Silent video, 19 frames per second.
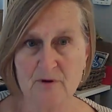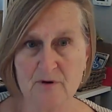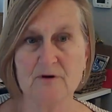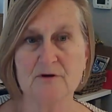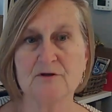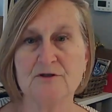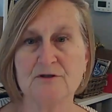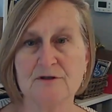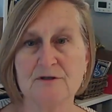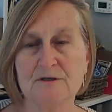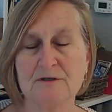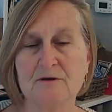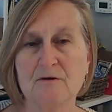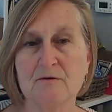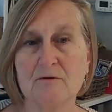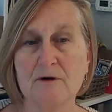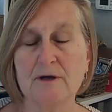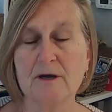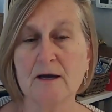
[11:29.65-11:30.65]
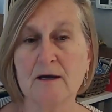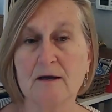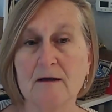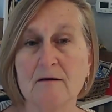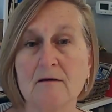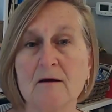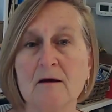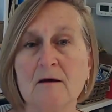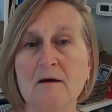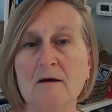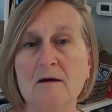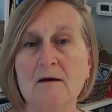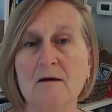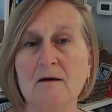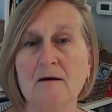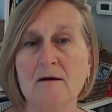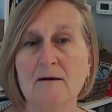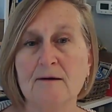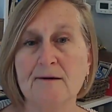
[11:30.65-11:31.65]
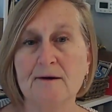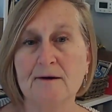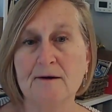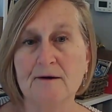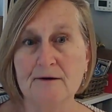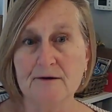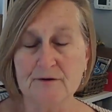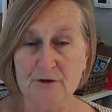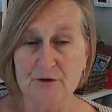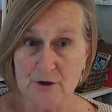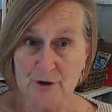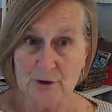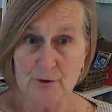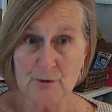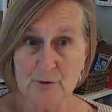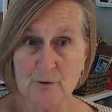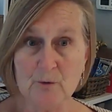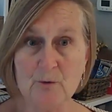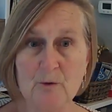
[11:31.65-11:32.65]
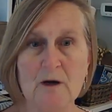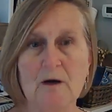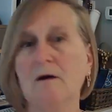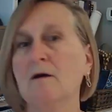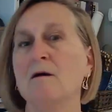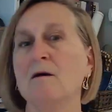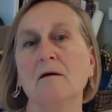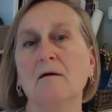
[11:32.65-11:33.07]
pushed to create new